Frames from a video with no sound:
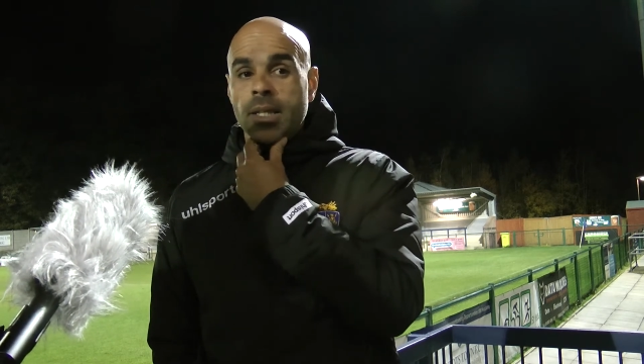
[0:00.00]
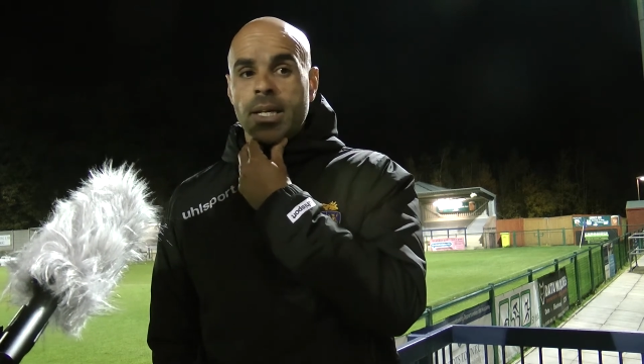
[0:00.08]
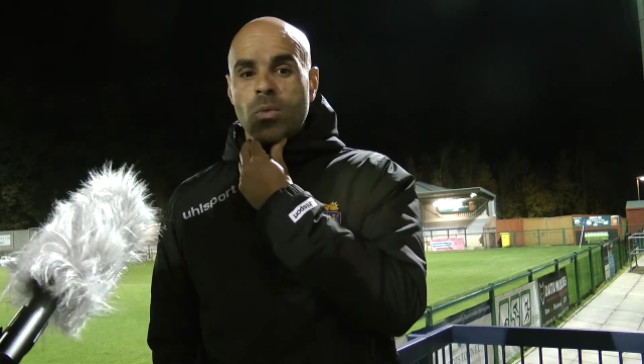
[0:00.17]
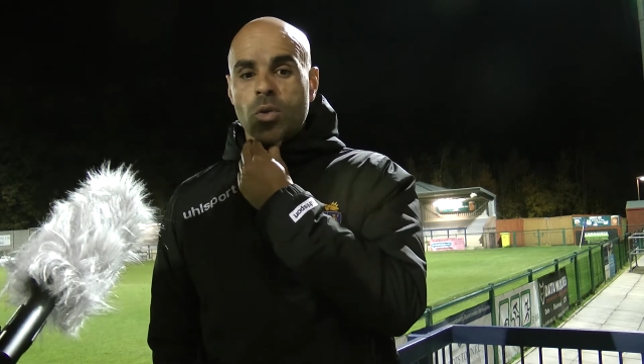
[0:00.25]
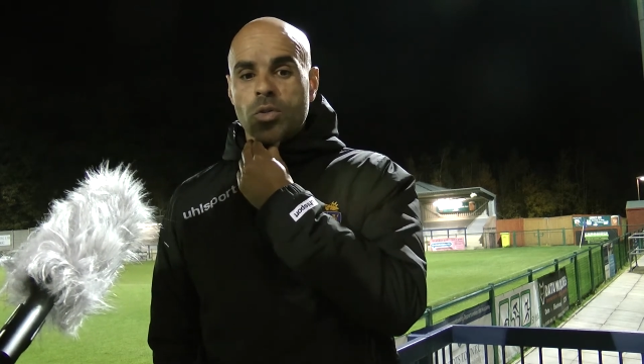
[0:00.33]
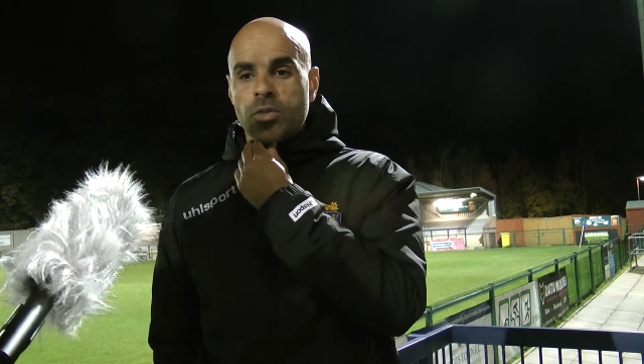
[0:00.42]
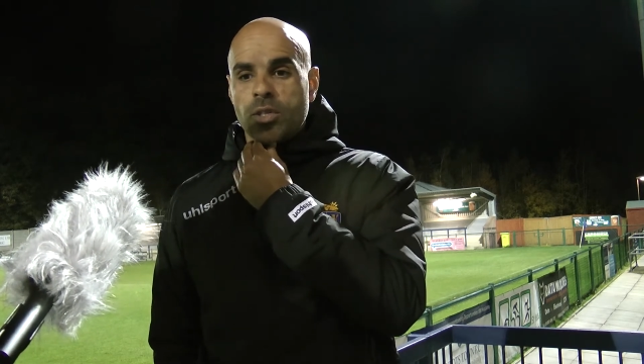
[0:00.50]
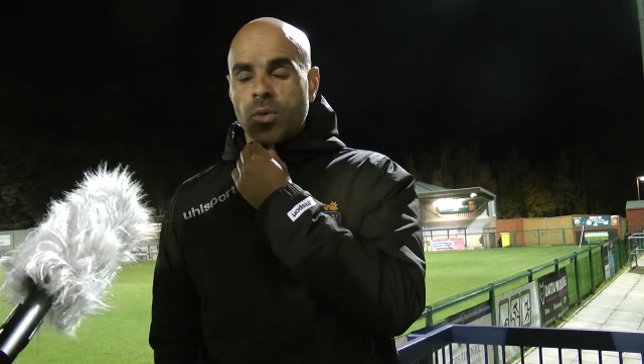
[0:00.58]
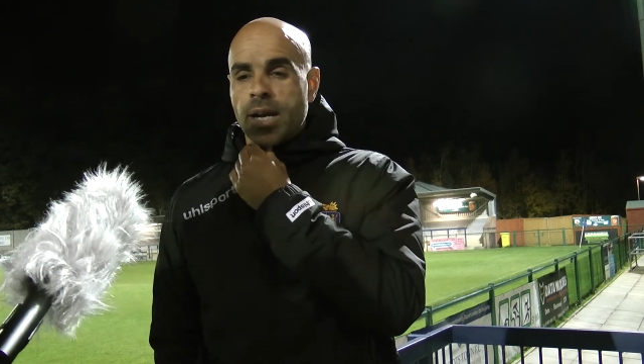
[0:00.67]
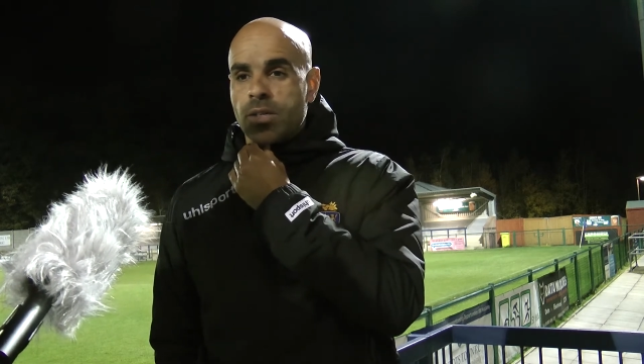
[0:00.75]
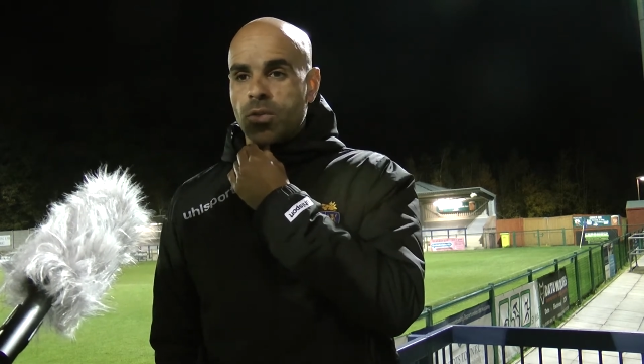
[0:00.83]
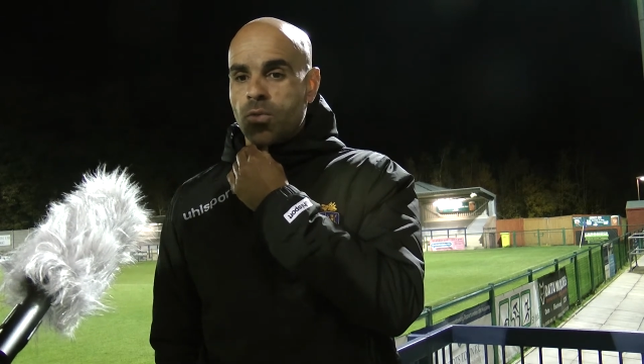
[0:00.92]
It wasn't until
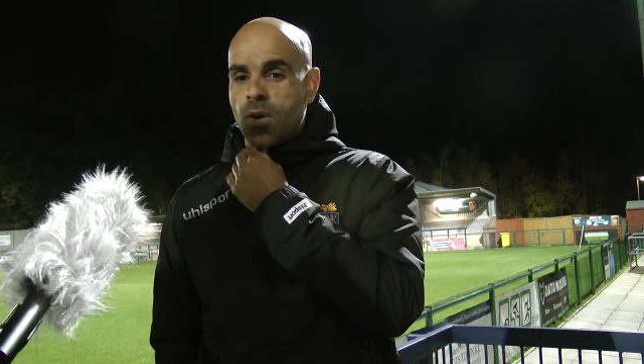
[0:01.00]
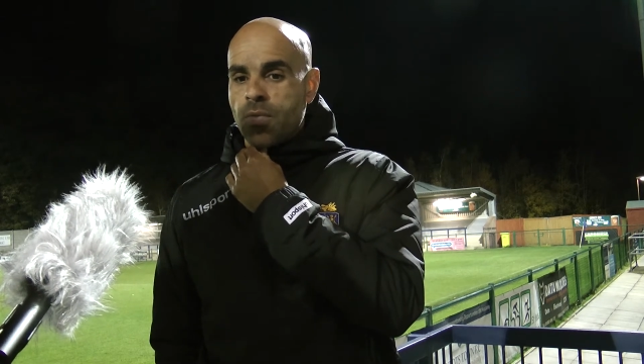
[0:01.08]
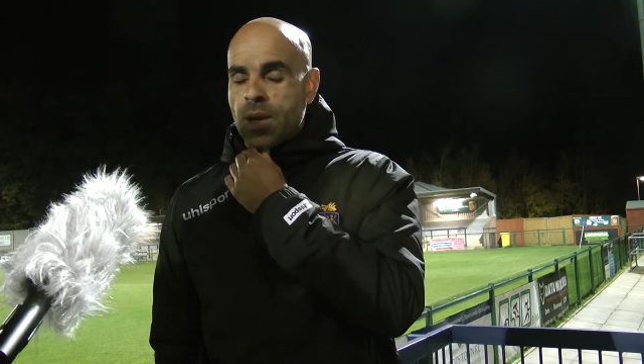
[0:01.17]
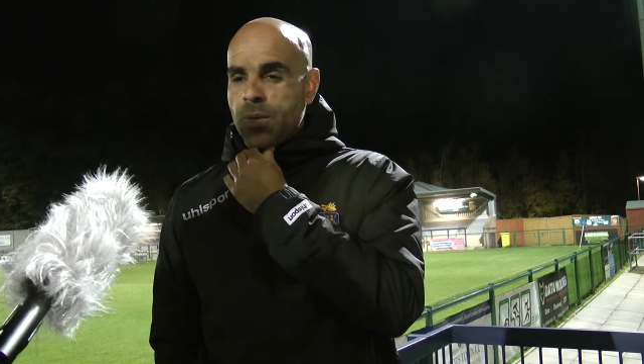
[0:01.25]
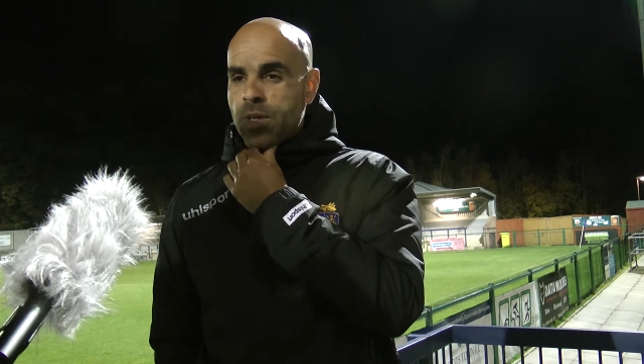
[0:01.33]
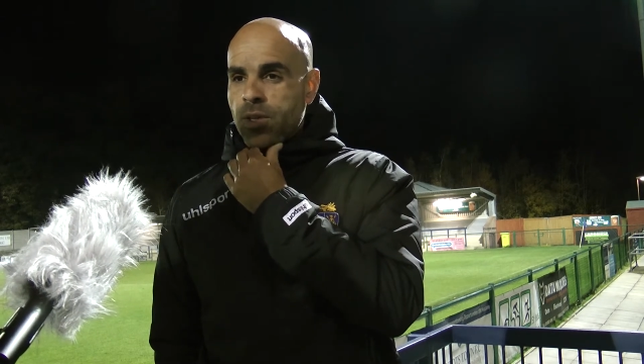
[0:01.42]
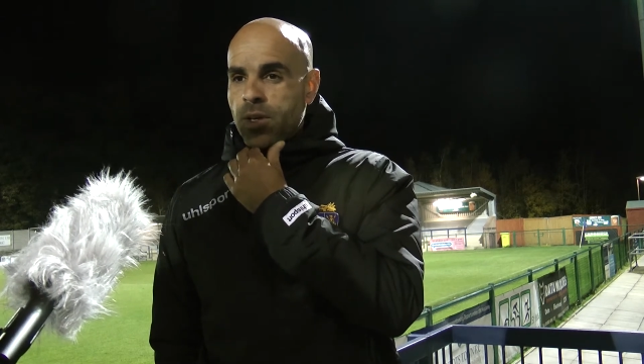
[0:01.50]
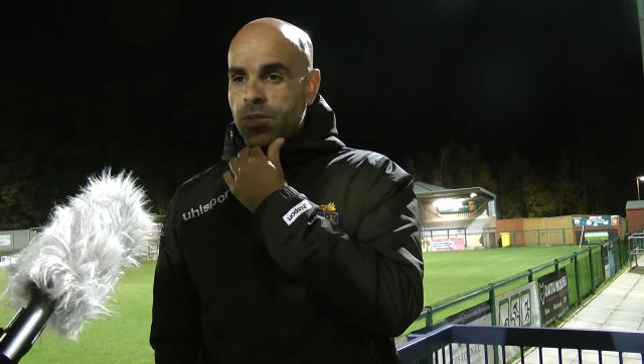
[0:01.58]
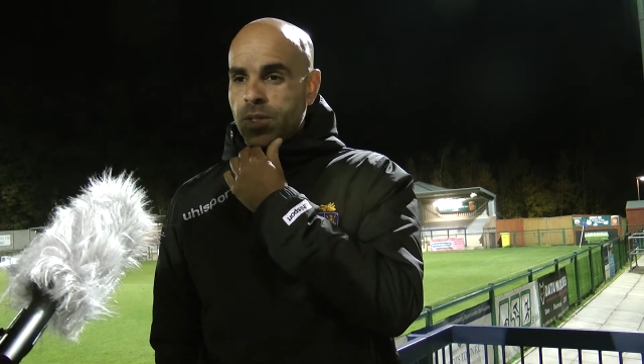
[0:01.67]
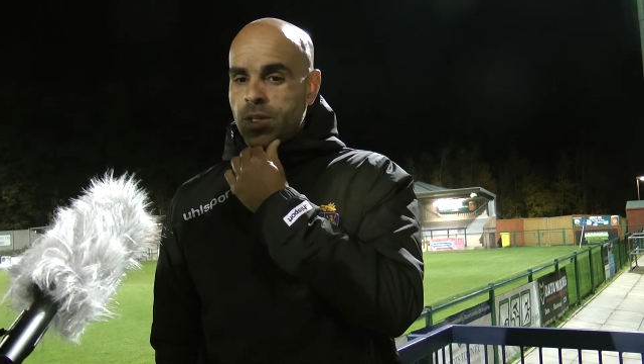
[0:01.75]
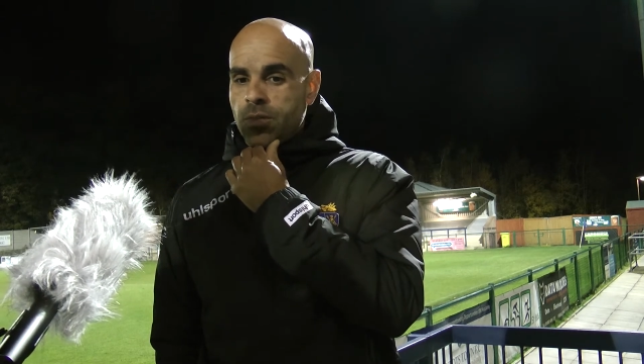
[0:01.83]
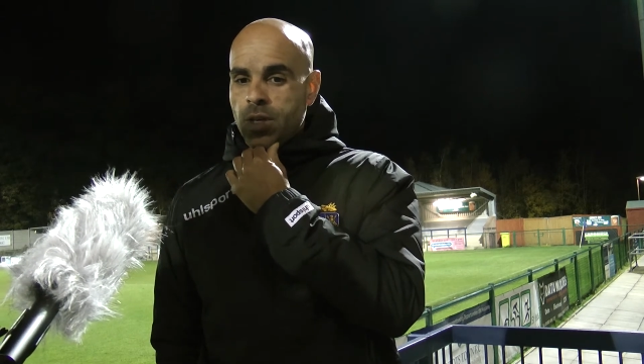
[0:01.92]
later on that we decided
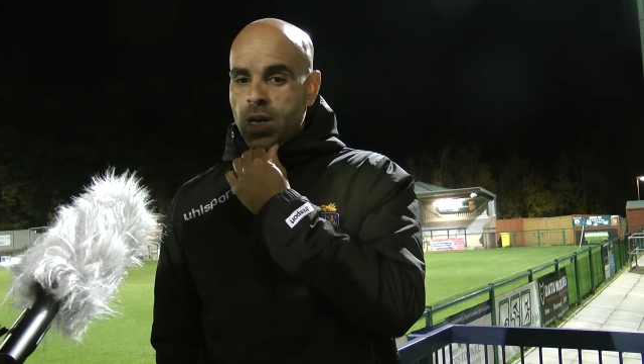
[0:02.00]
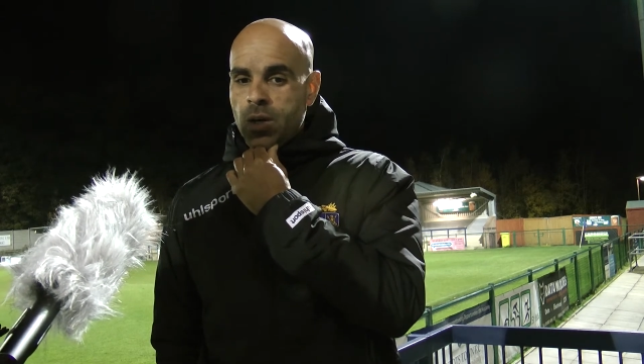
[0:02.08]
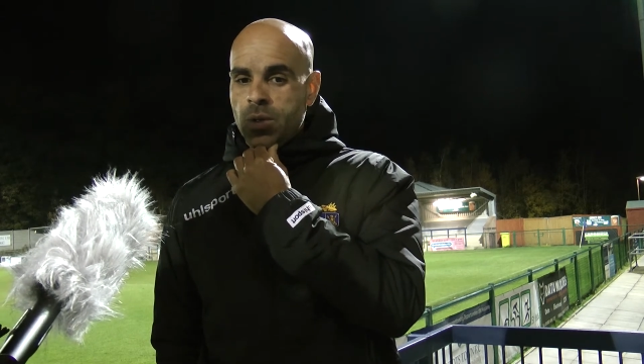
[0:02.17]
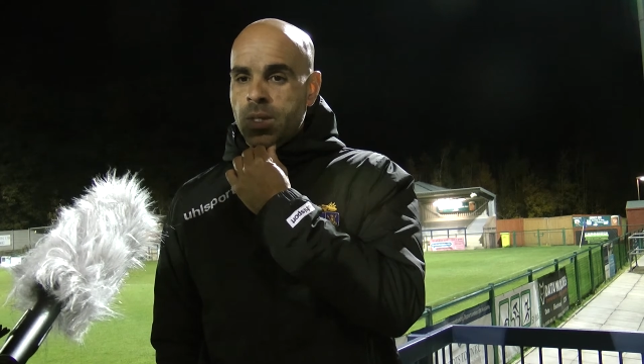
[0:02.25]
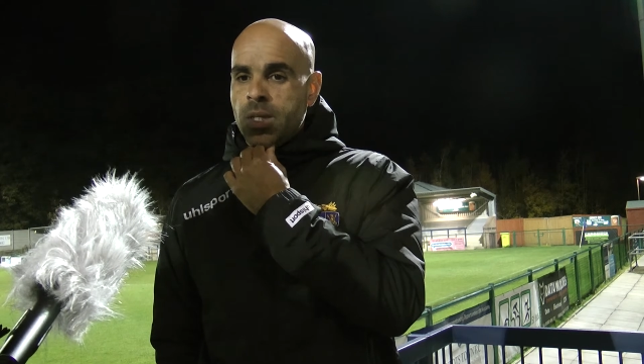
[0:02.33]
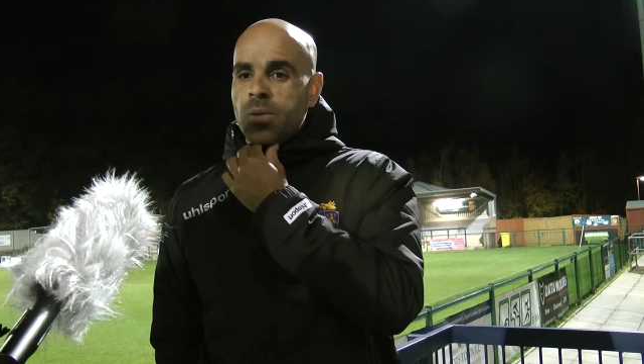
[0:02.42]
to kind of go,